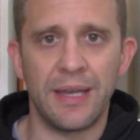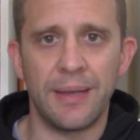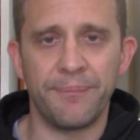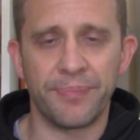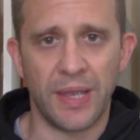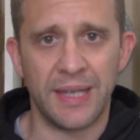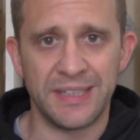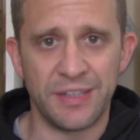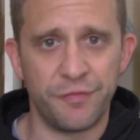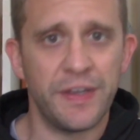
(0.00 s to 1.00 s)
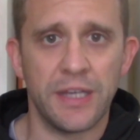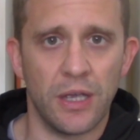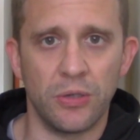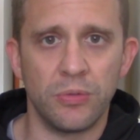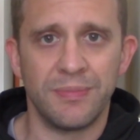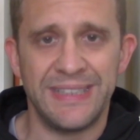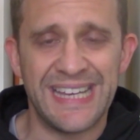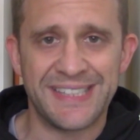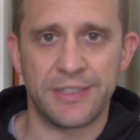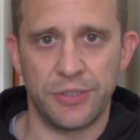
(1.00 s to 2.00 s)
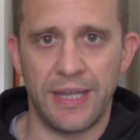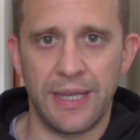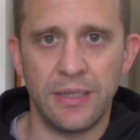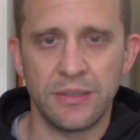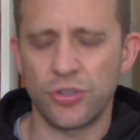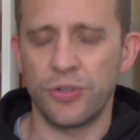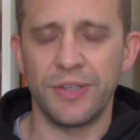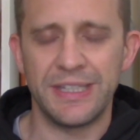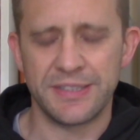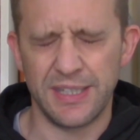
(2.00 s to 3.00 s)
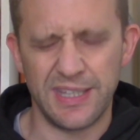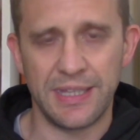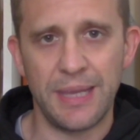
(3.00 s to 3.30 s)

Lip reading: I did a video the